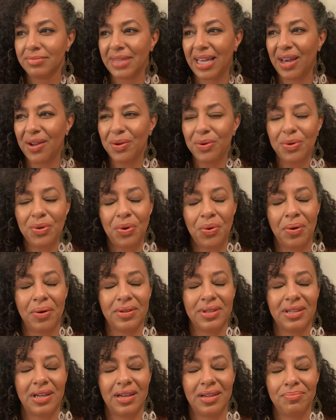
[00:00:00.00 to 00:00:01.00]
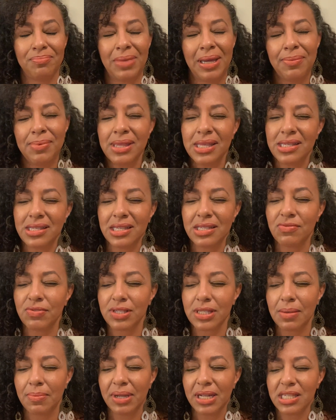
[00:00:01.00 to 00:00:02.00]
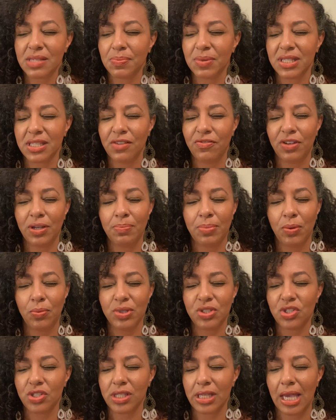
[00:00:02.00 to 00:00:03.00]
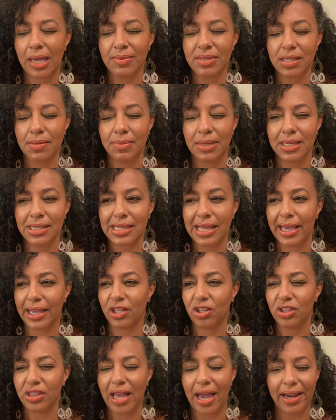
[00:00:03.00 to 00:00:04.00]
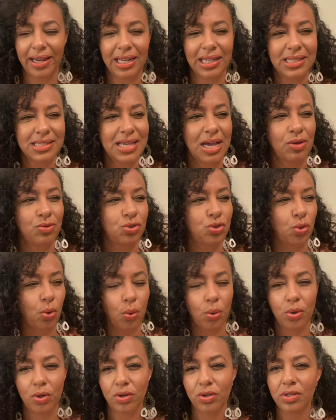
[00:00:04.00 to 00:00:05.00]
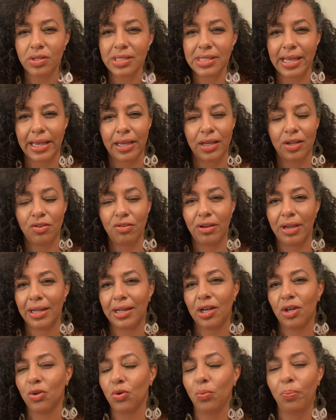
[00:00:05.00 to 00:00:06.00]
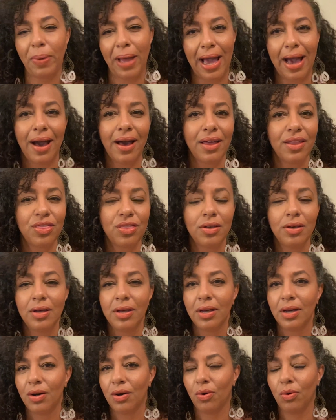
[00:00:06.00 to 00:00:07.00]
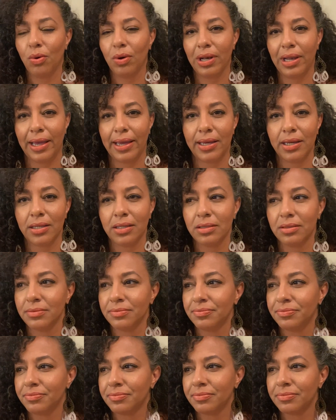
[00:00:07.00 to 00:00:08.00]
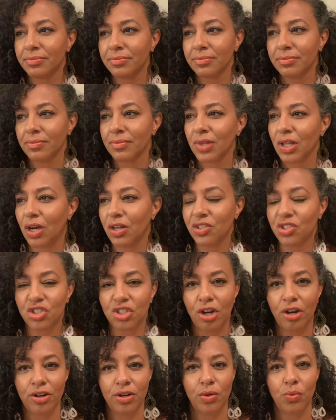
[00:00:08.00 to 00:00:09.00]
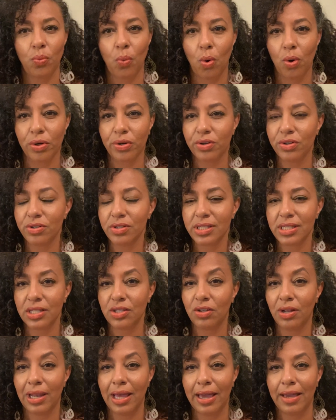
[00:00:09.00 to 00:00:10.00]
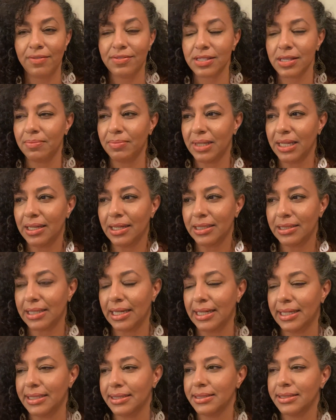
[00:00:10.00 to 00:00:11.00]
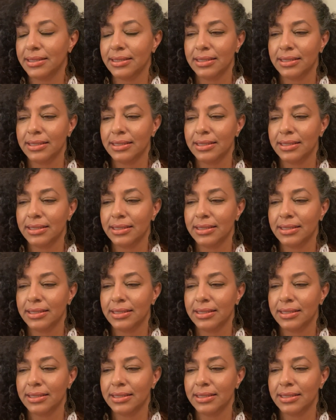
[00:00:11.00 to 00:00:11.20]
I don't know, maybe this is for somebody specific, but what just came to me is like knocking down doors, like creating a new path, or like uncharted waters in your life, something like that.